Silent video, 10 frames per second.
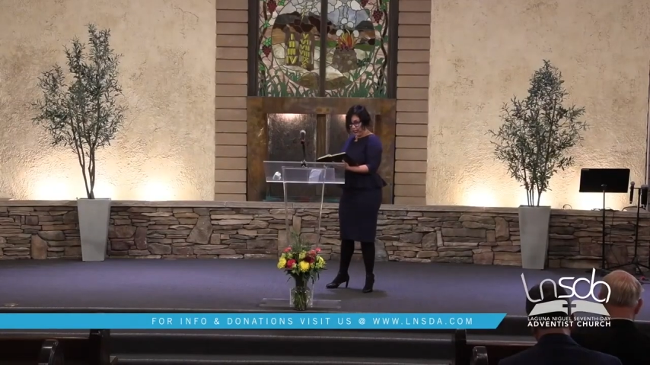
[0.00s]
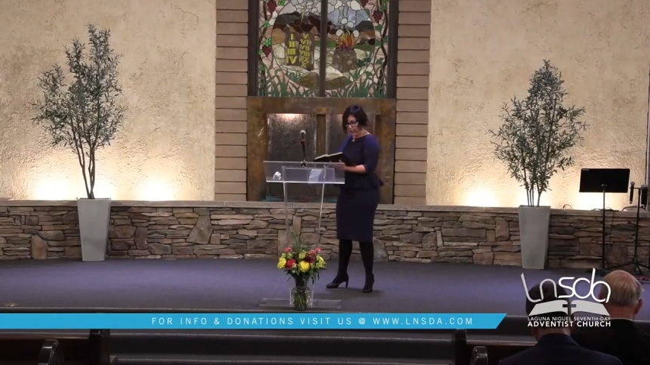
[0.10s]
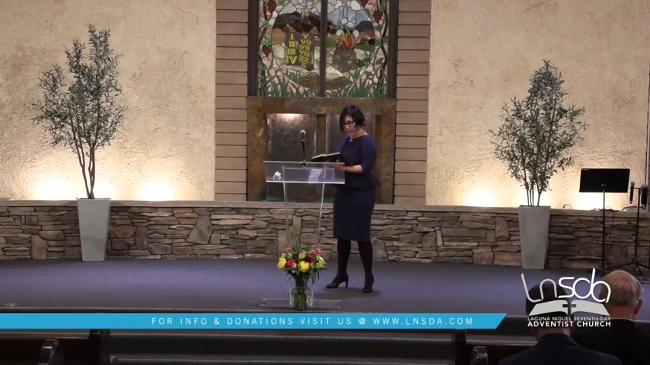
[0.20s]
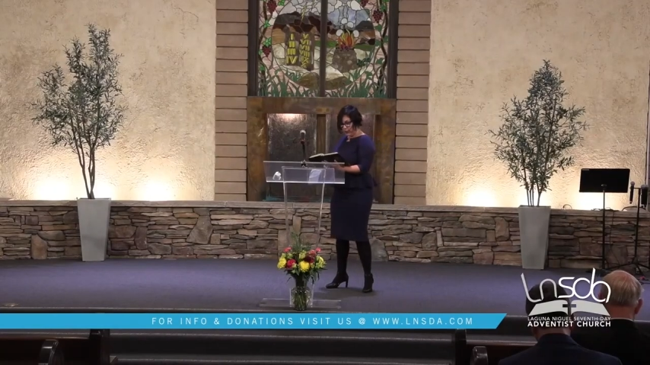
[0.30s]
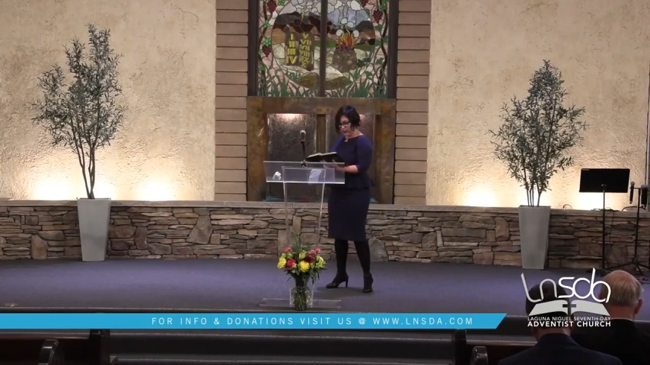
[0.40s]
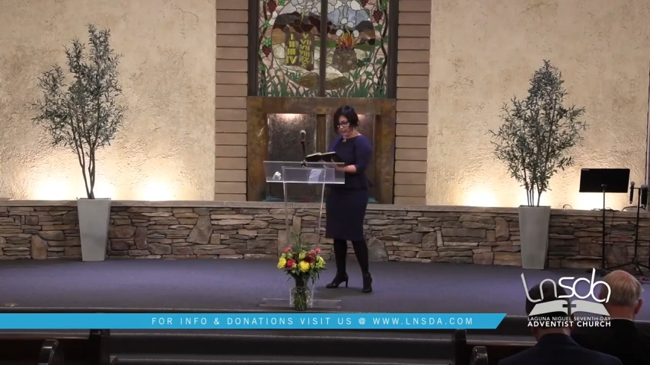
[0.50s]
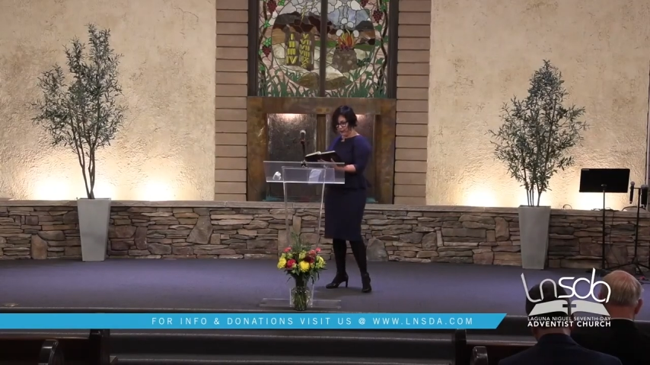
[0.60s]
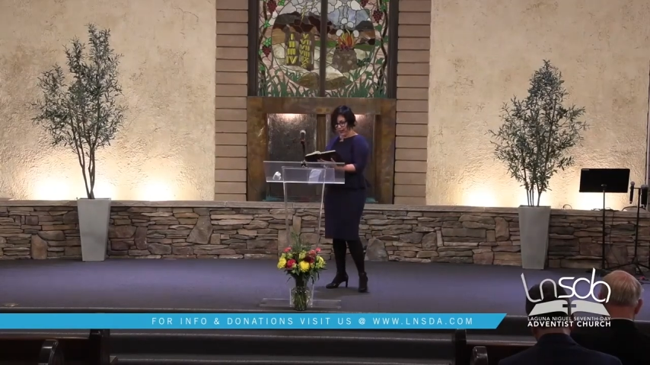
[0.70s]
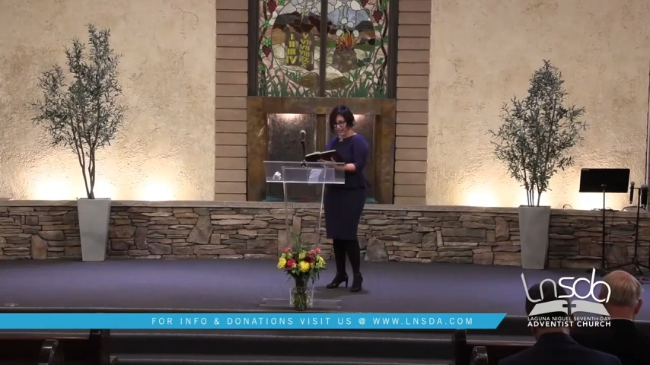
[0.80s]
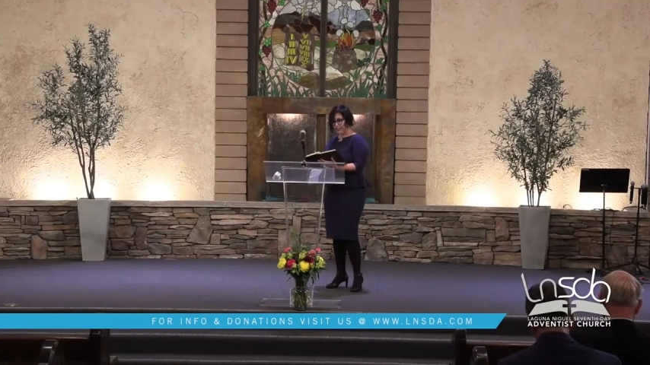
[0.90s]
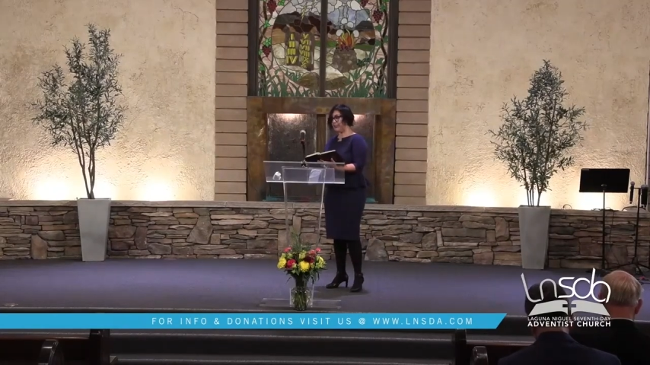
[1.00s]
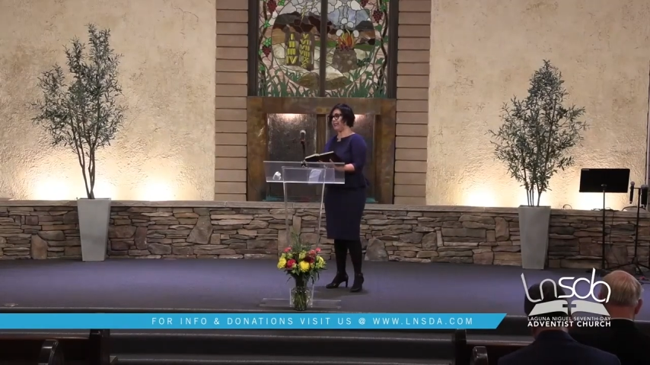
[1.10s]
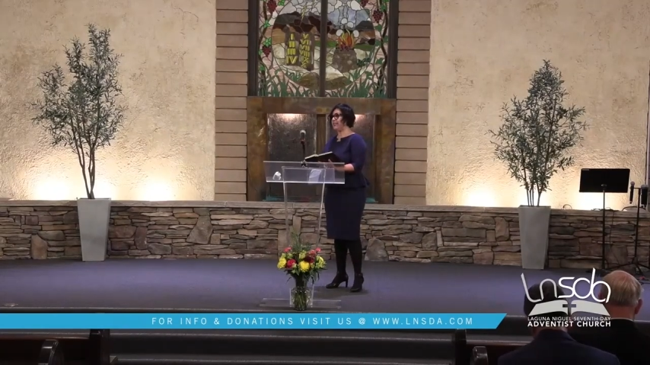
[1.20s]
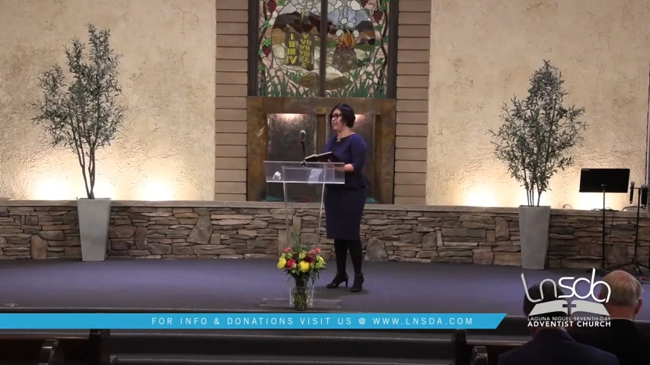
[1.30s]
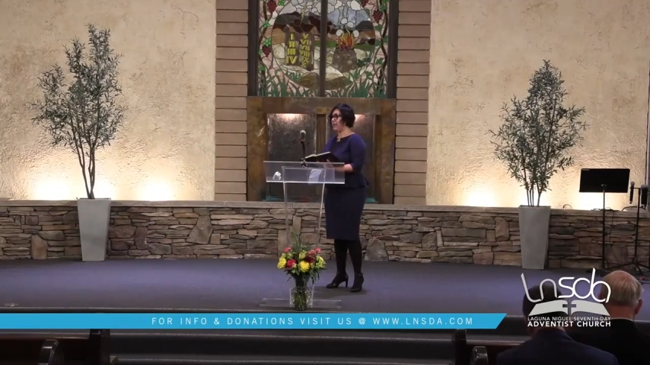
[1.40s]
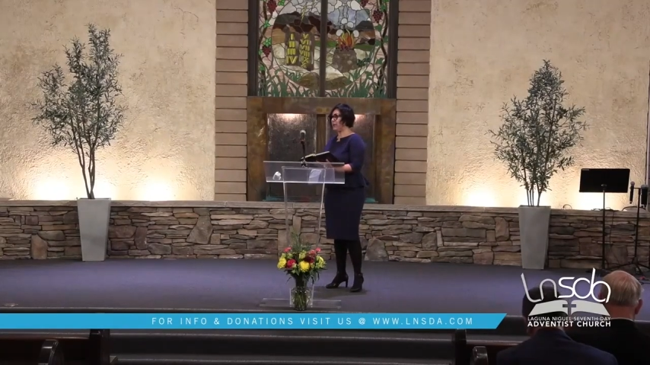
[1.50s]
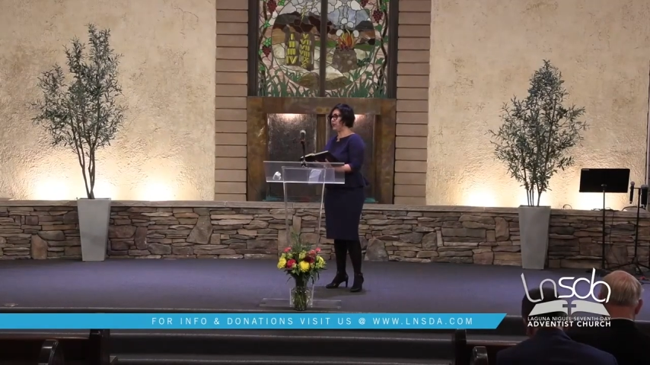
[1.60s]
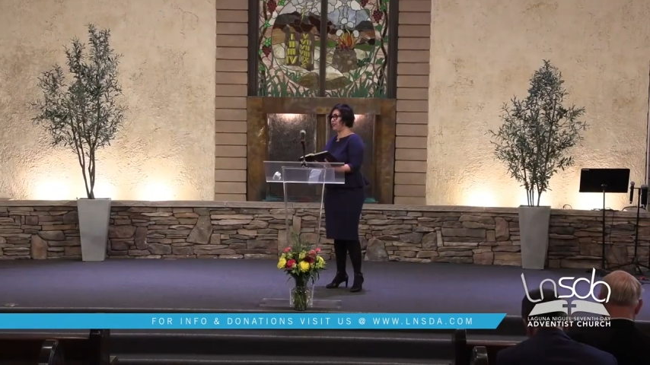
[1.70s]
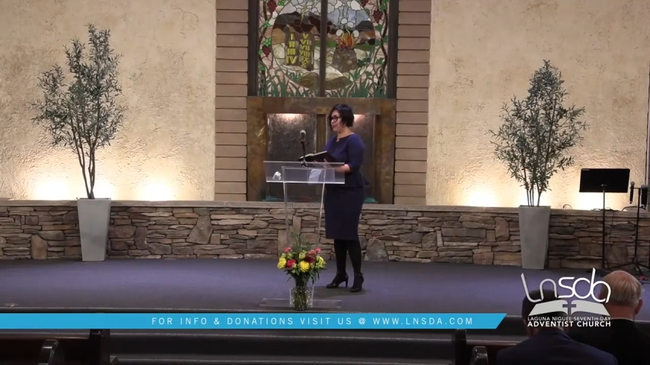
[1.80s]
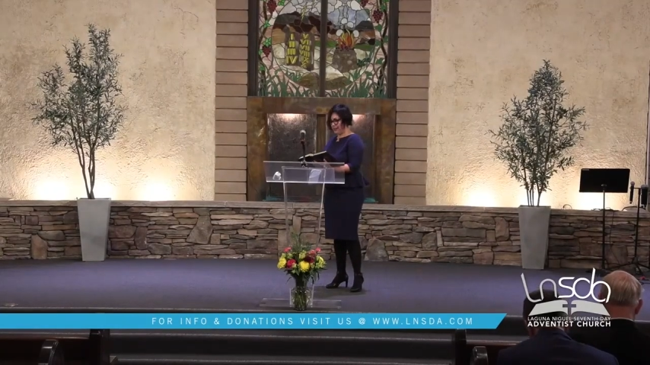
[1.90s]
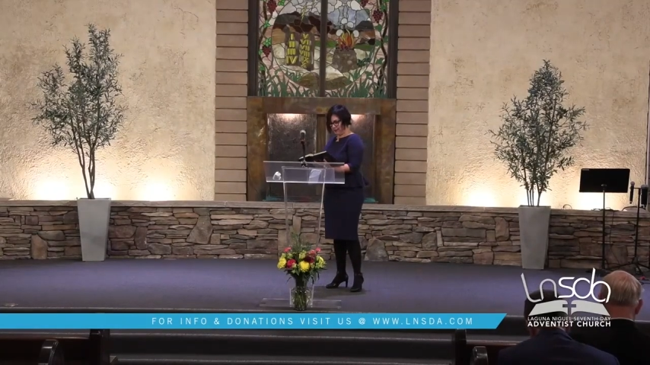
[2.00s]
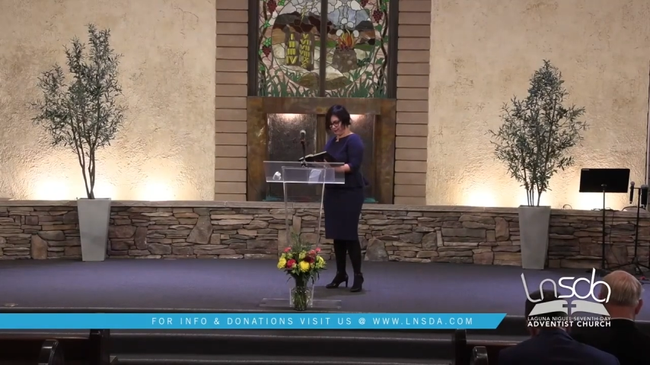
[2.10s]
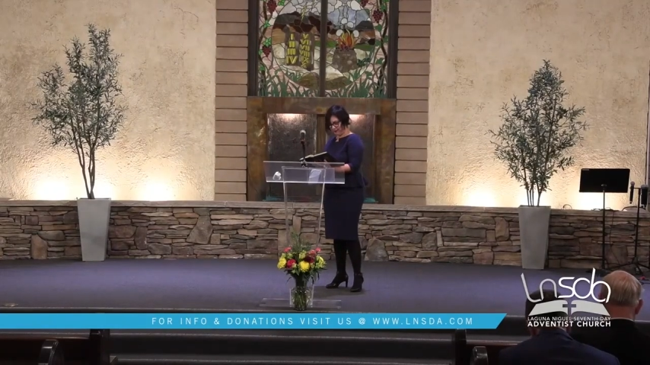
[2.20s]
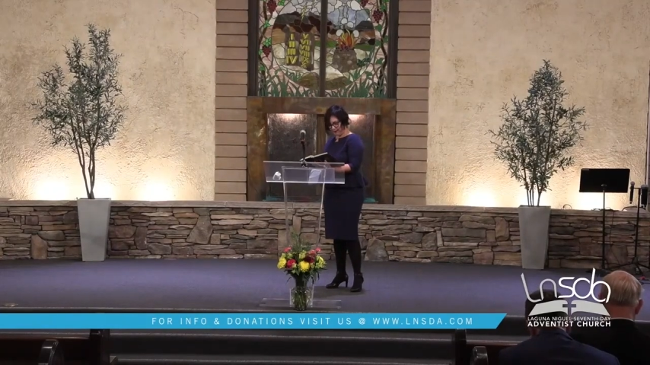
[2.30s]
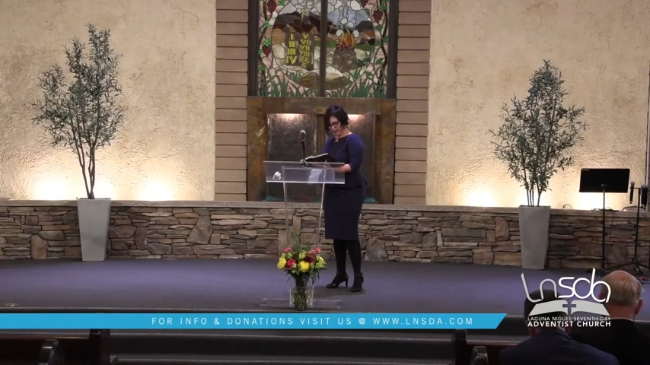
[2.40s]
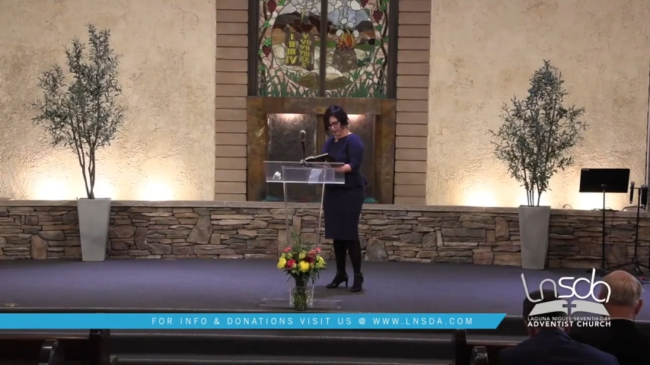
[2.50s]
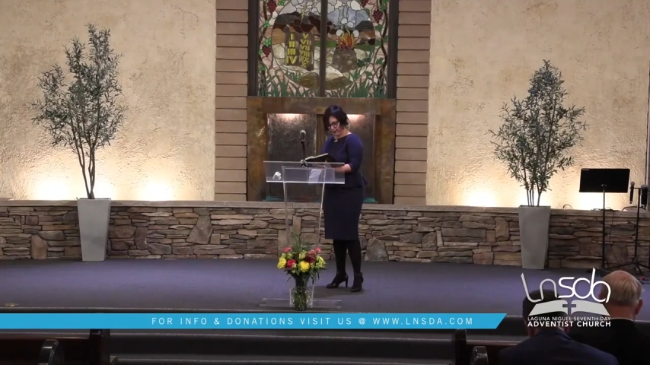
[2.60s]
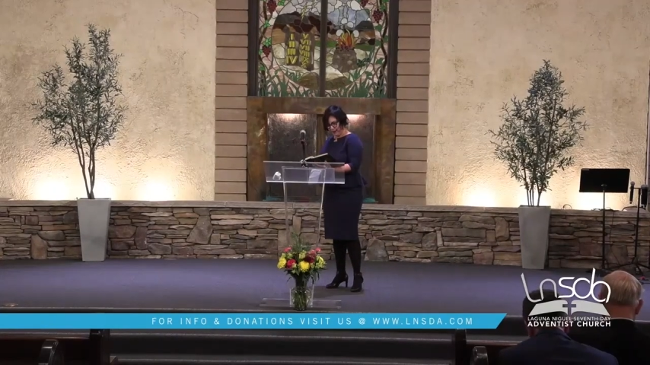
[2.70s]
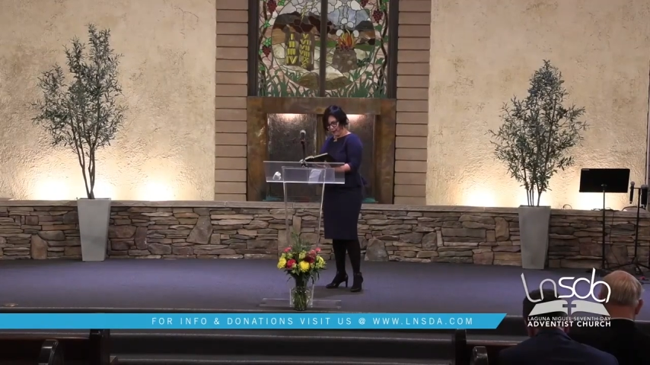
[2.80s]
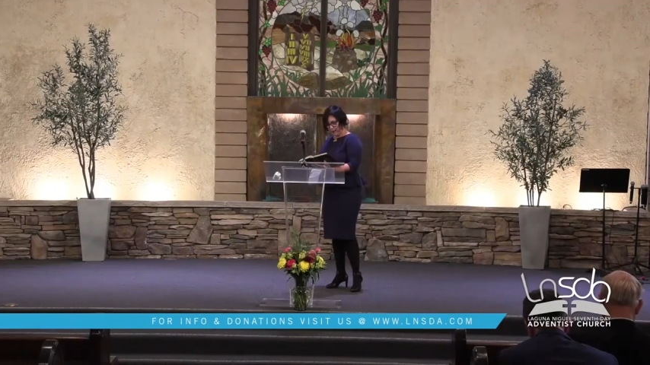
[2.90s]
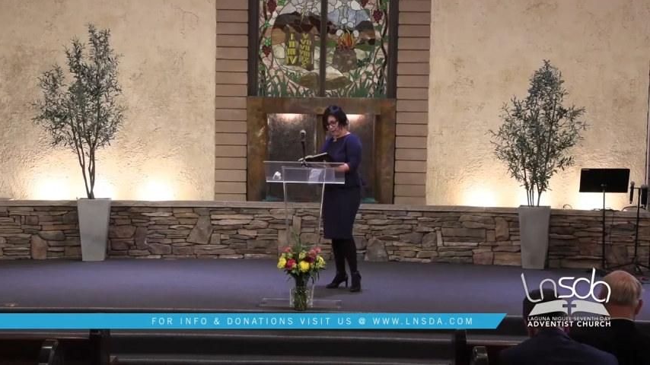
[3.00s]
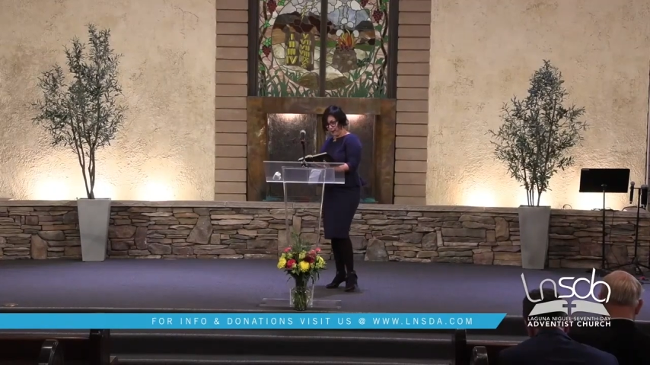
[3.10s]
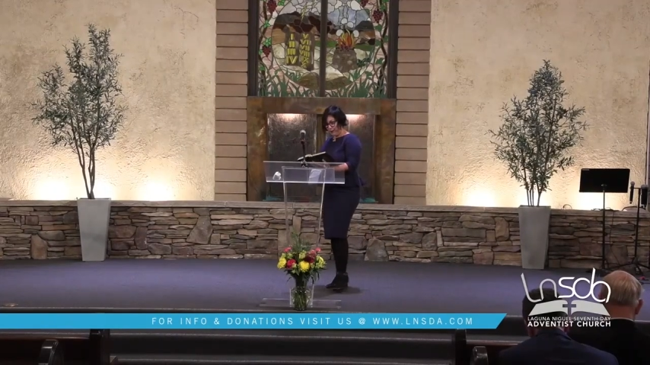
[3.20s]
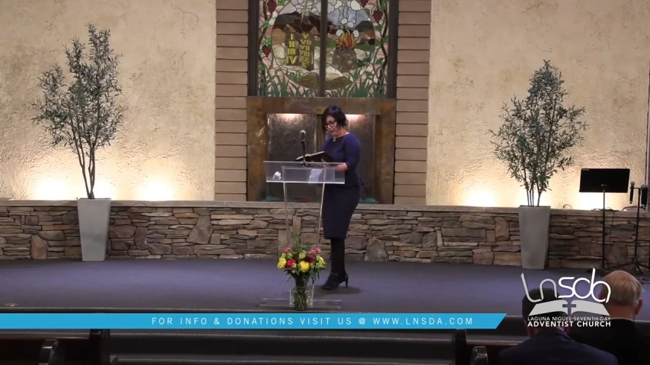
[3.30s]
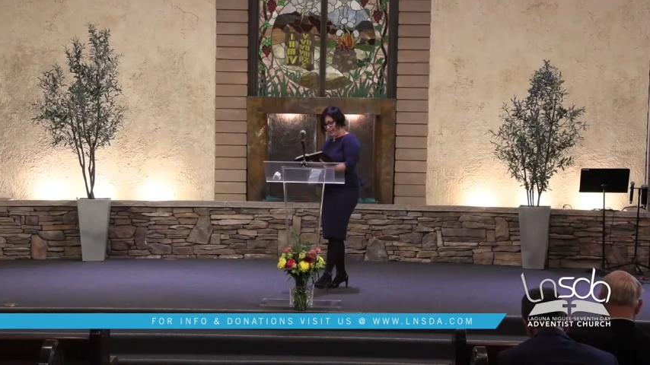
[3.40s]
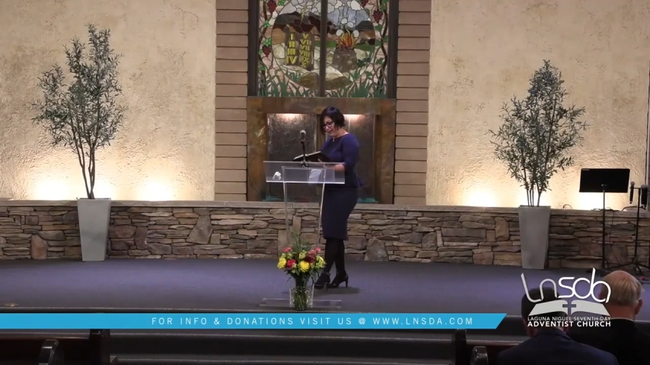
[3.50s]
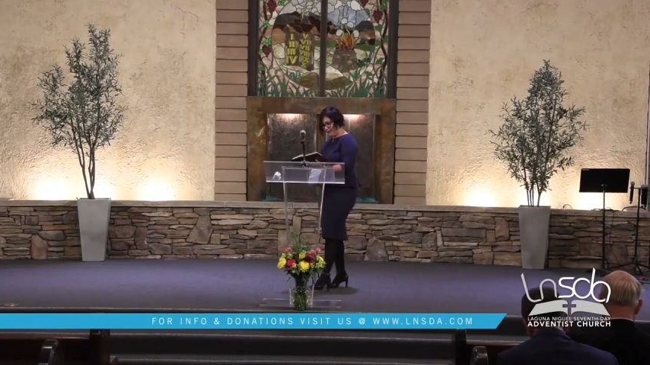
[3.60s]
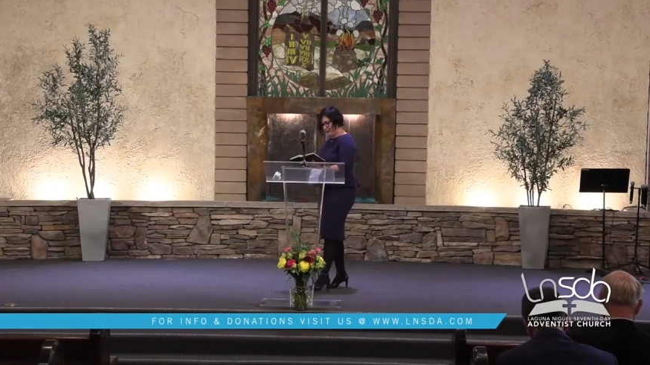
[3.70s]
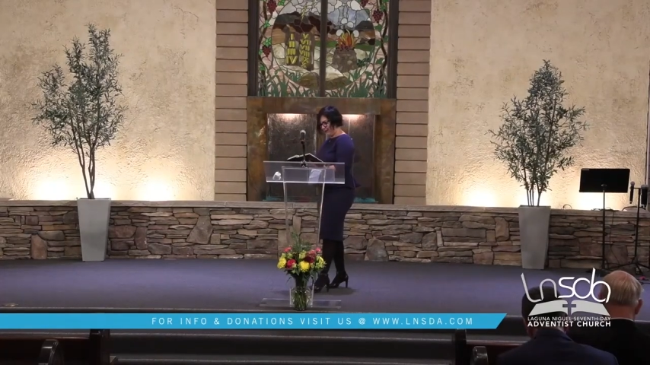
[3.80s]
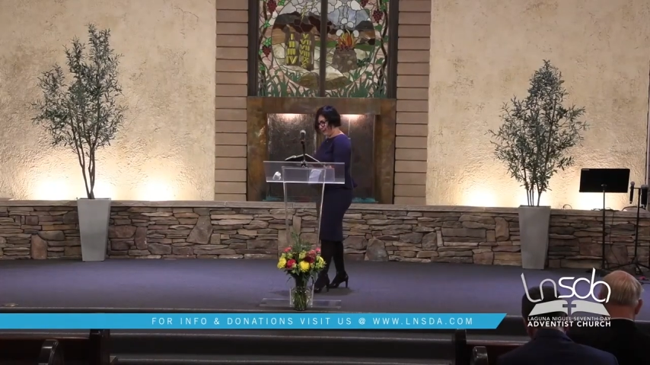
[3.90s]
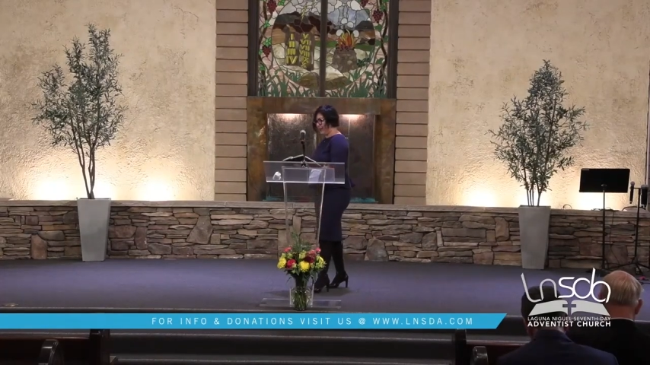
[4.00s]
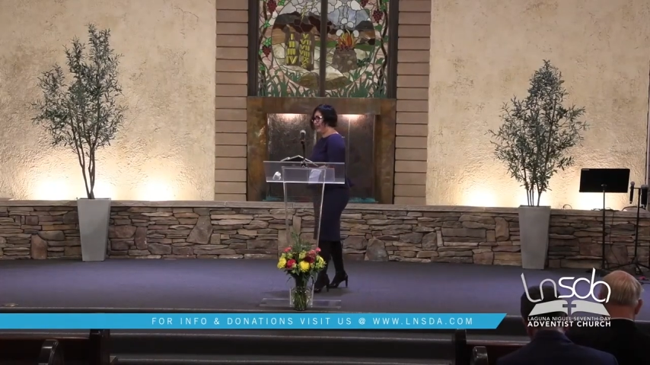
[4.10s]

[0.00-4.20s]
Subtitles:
No face is visible, so there are no lips to read.